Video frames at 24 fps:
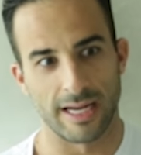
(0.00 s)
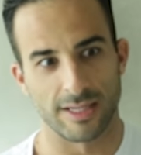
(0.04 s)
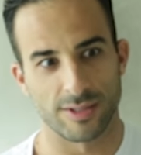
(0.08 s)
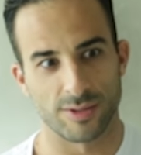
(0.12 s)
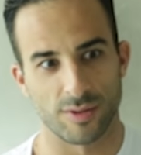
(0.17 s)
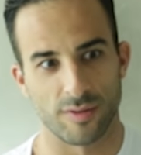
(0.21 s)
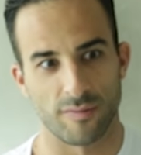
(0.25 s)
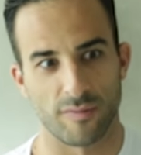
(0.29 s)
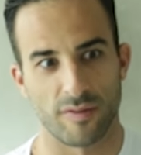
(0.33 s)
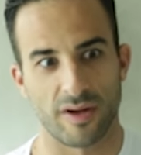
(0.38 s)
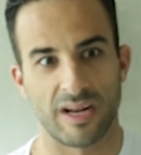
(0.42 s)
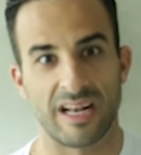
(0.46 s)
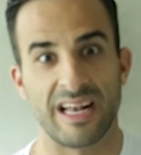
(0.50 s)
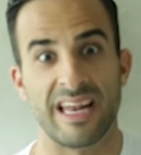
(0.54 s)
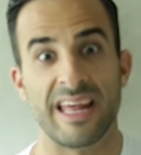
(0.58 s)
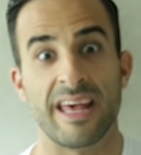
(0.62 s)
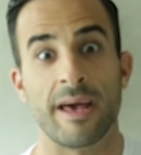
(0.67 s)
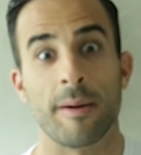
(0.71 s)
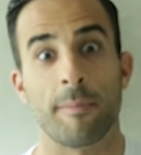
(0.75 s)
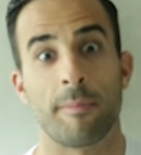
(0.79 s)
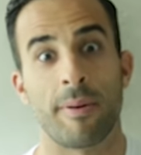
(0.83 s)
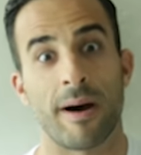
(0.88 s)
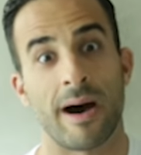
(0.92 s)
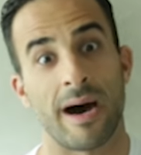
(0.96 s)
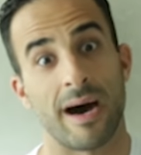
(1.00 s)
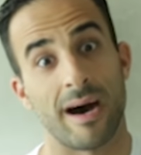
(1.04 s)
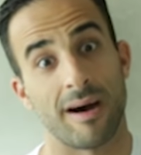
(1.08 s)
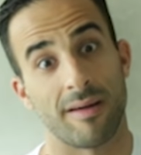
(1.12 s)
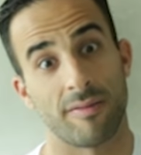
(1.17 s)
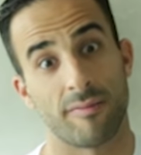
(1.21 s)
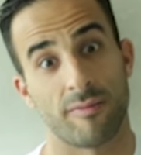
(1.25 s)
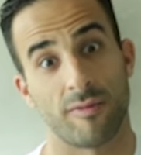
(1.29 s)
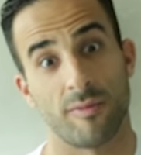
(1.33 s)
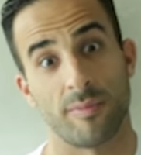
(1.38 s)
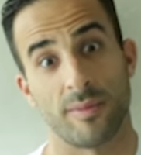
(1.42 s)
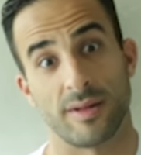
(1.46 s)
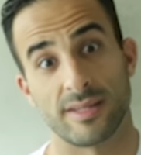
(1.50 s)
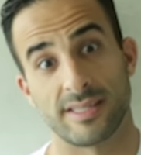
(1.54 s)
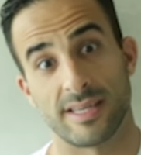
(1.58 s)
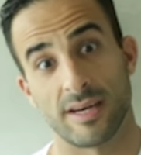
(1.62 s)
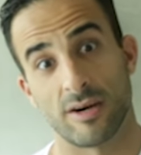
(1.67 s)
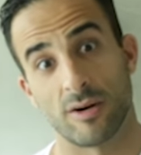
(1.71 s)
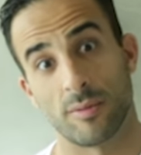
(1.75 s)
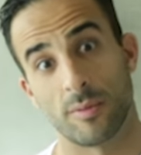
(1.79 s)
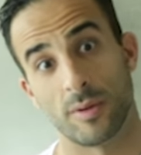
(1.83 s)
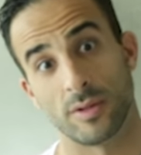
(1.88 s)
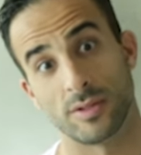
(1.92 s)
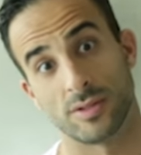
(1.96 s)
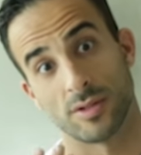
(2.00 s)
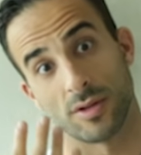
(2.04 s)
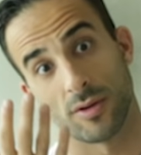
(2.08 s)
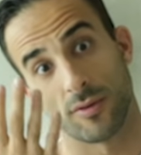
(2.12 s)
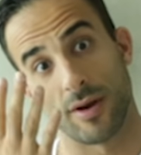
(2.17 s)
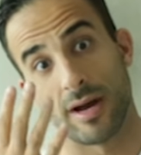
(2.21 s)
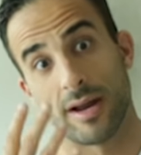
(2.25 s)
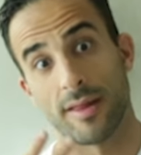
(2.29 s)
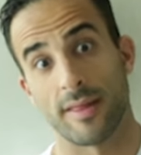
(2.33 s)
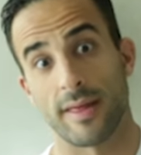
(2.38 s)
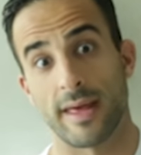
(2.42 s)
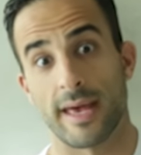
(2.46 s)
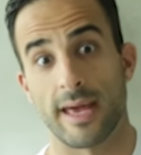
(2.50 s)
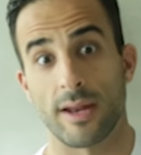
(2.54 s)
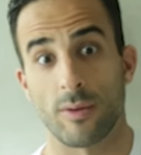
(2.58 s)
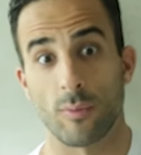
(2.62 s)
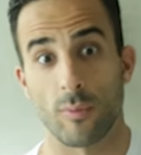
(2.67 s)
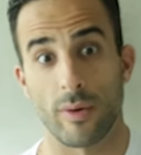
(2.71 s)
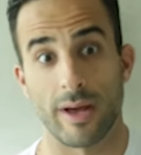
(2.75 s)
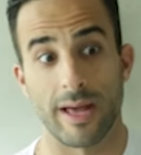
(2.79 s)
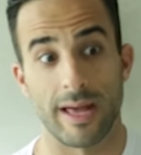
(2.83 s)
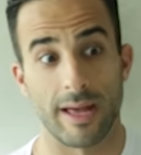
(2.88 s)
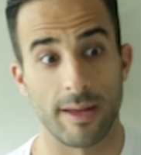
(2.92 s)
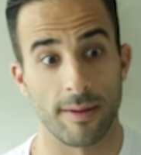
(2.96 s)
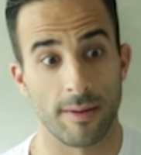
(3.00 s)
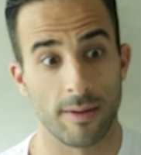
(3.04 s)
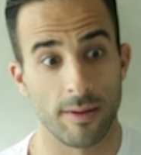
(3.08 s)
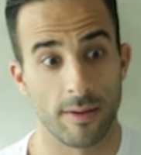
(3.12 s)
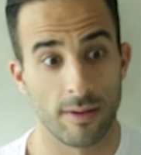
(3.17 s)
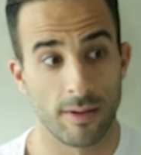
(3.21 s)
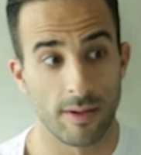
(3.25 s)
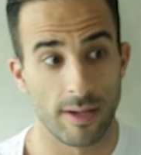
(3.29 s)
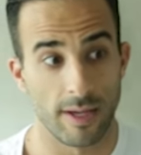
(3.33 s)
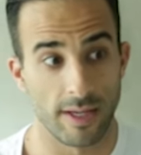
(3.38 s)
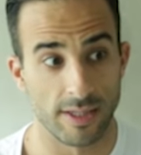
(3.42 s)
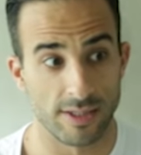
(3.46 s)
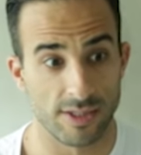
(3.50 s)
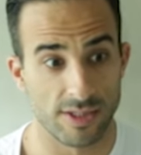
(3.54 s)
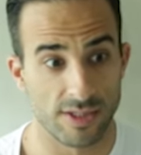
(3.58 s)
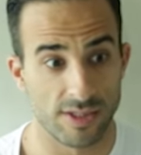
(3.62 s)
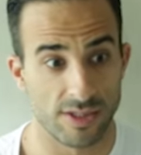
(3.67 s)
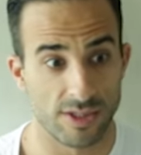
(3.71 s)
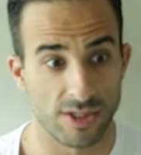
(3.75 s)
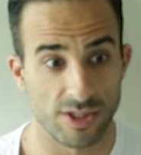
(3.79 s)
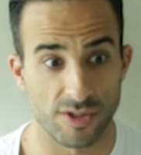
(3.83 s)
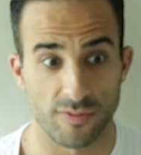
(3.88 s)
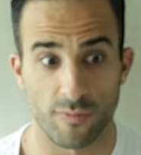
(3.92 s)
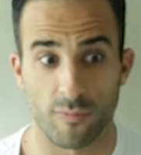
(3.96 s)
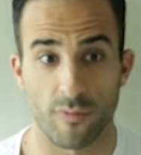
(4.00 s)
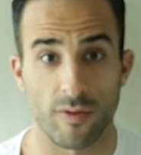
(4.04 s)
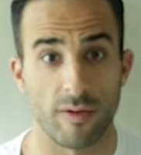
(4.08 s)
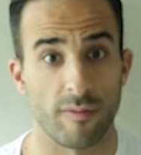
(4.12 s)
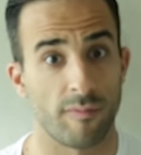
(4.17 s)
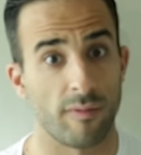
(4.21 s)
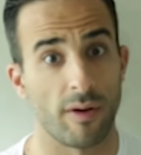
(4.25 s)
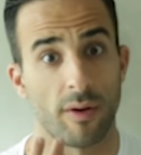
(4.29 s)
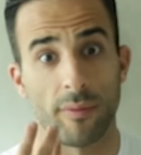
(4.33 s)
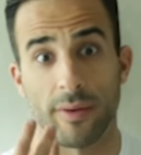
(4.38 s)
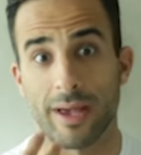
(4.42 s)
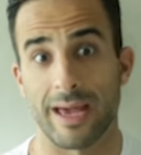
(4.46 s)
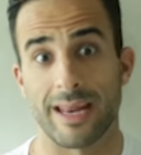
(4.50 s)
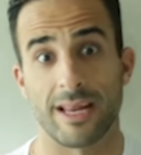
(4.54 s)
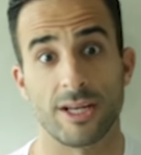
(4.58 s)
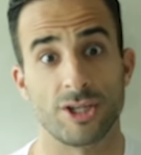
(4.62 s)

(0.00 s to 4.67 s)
sort of clear path from the tailbone to the crown of the head, where it's just free flowing.